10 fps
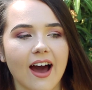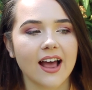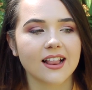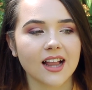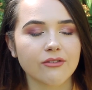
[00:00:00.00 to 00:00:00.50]

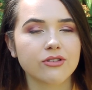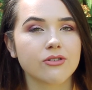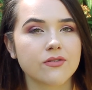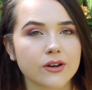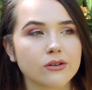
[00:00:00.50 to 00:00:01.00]
I love
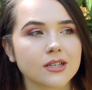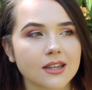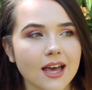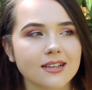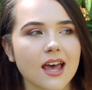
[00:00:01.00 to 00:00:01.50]
the reveals
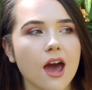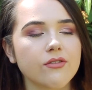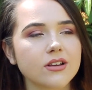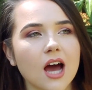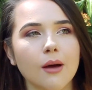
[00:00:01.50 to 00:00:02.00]
in this.
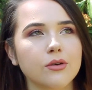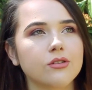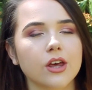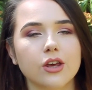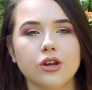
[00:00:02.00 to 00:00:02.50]
Every time
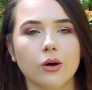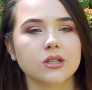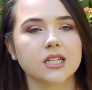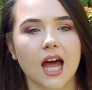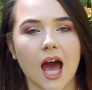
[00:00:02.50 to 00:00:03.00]
you think you know
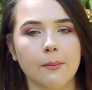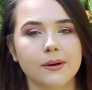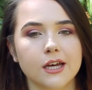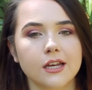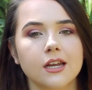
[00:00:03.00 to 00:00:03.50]
what's gonna
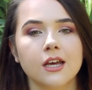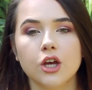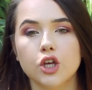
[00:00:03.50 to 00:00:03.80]
happen,